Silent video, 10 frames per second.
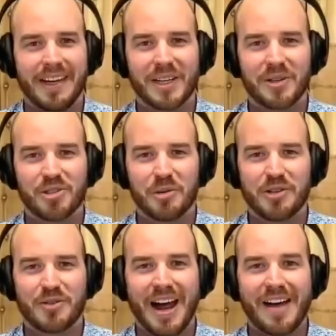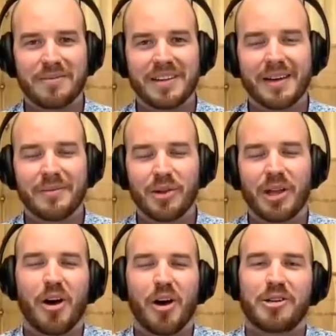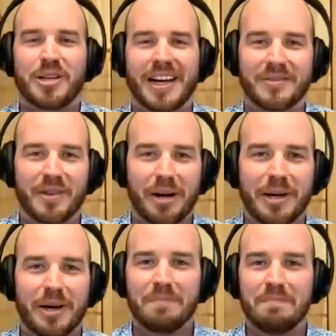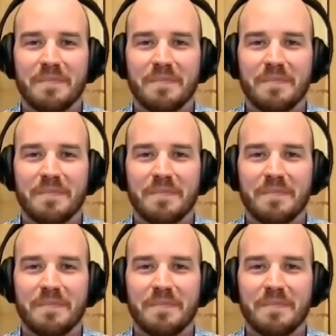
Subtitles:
thank you so much for having me. I'm really honored you guys invited me on.